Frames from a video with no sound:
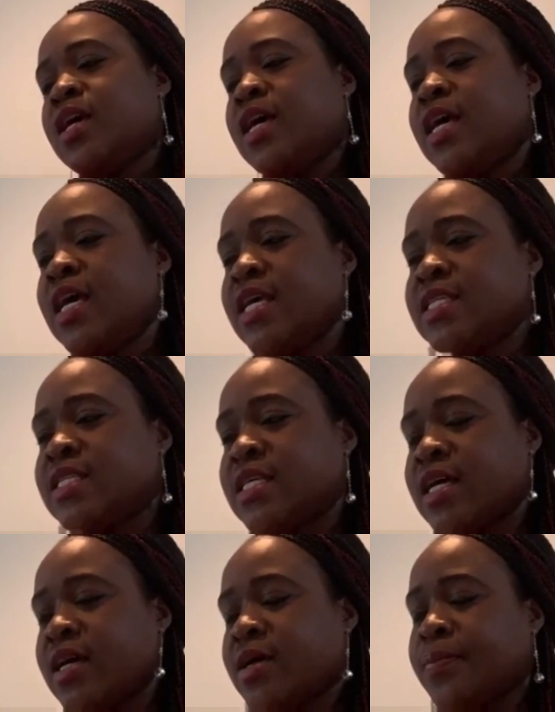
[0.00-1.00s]
is
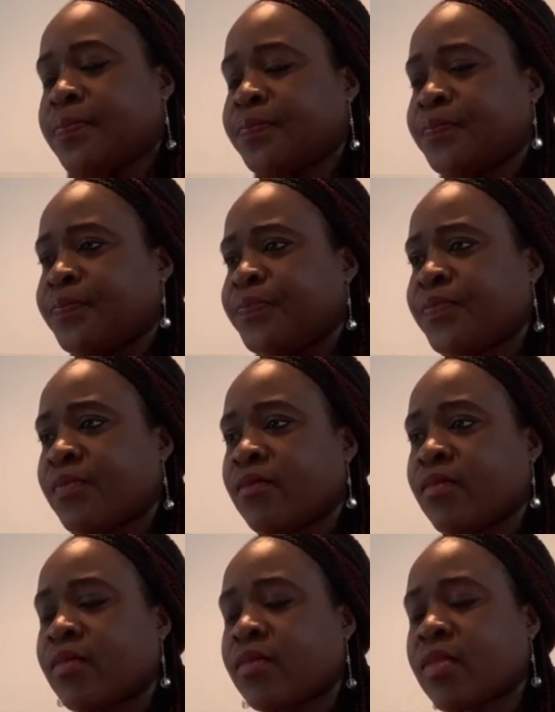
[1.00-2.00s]
um,
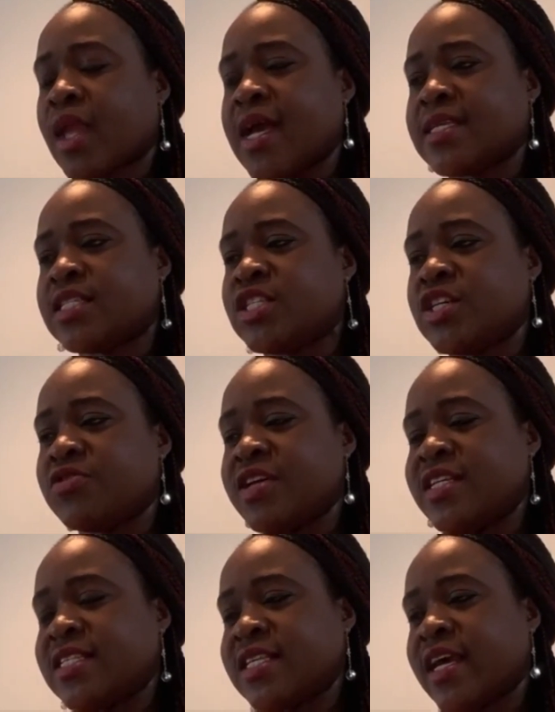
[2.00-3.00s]
have a degree in
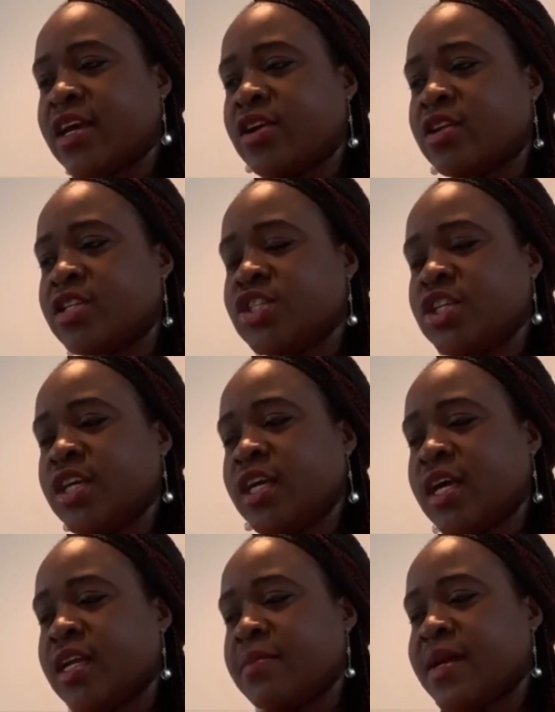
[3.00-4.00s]
psychology
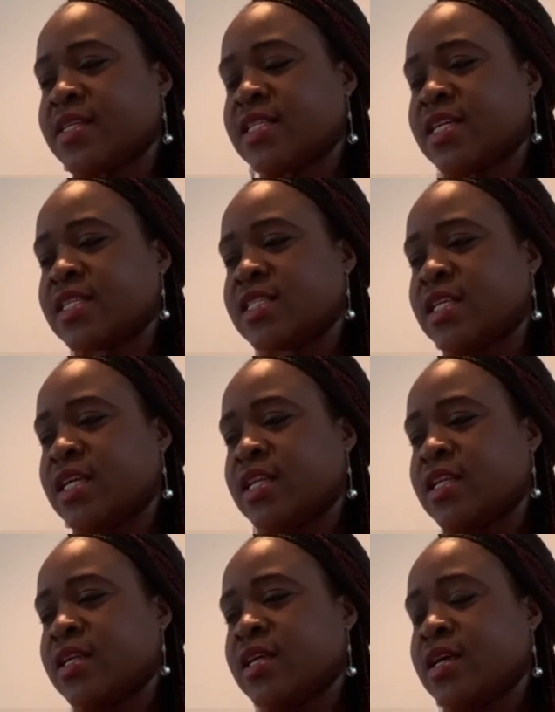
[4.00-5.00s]
and a master's in
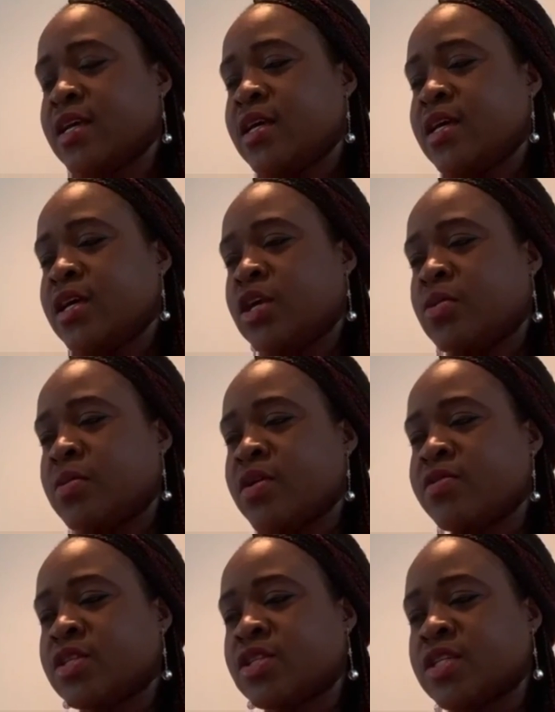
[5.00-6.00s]
human
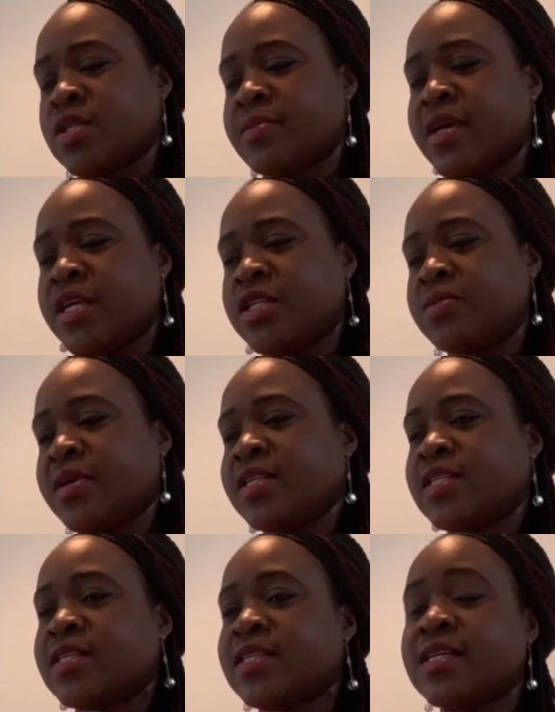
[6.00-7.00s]
resource management.
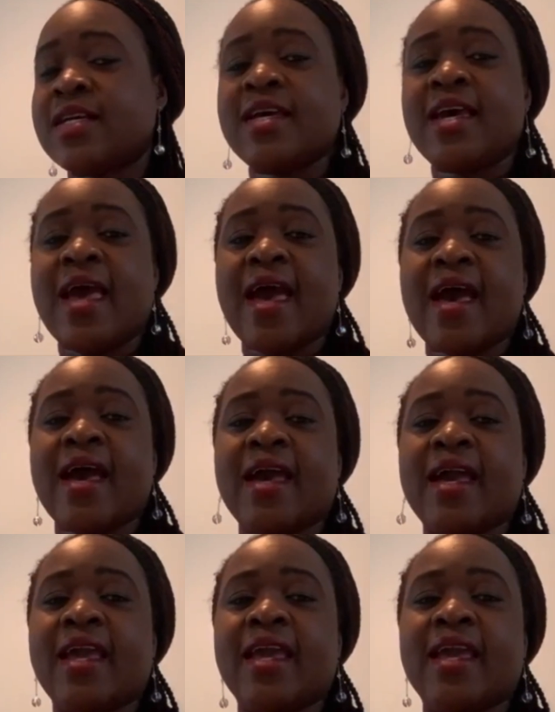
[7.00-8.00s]

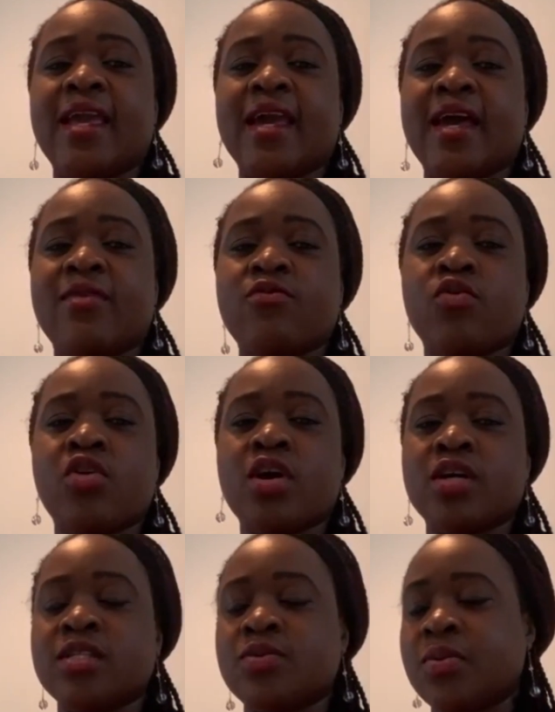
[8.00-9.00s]
I have worked
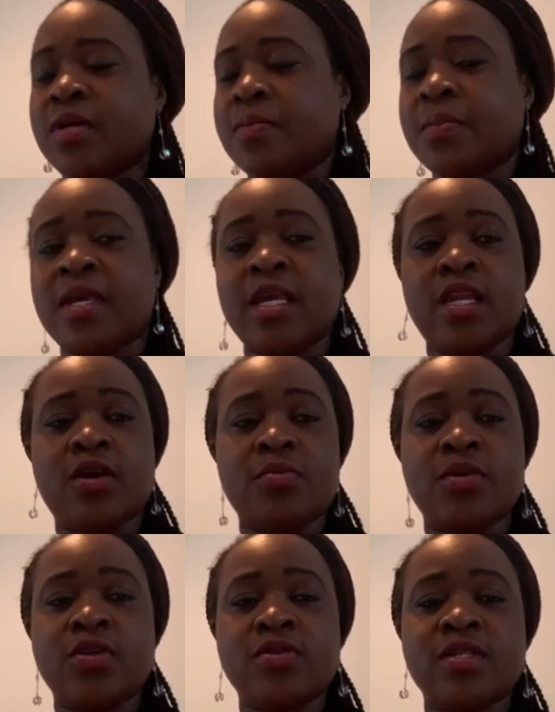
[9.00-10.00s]
with
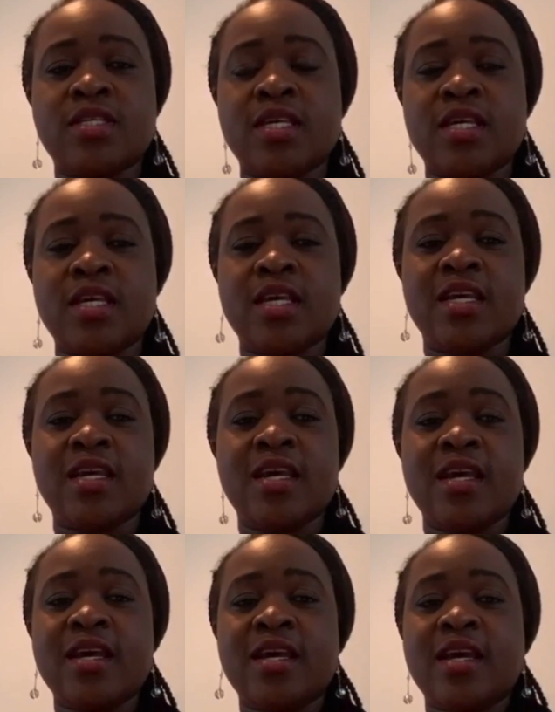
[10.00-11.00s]
PwC
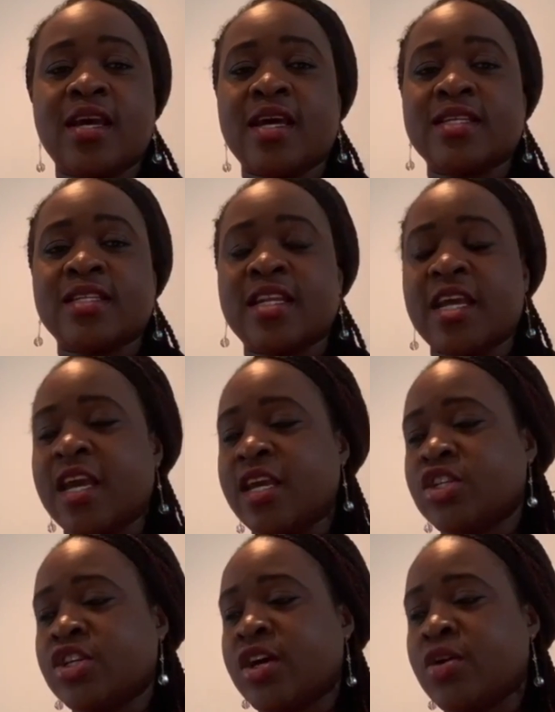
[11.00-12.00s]
as an
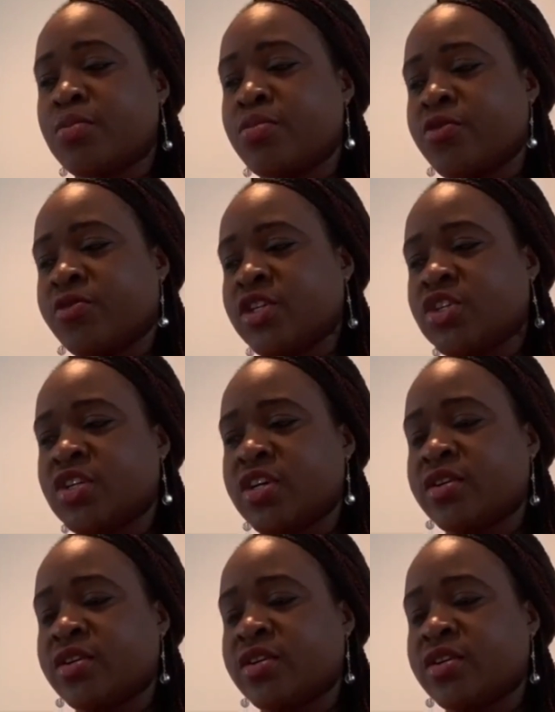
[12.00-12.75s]
HR professional